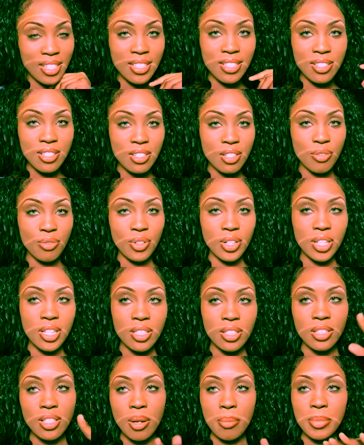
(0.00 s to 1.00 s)
This is a
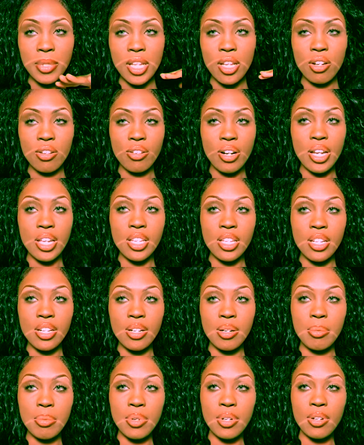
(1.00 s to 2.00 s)
fucking thumbnail right
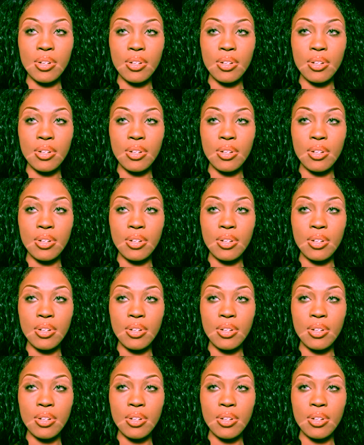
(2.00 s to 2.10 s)
here,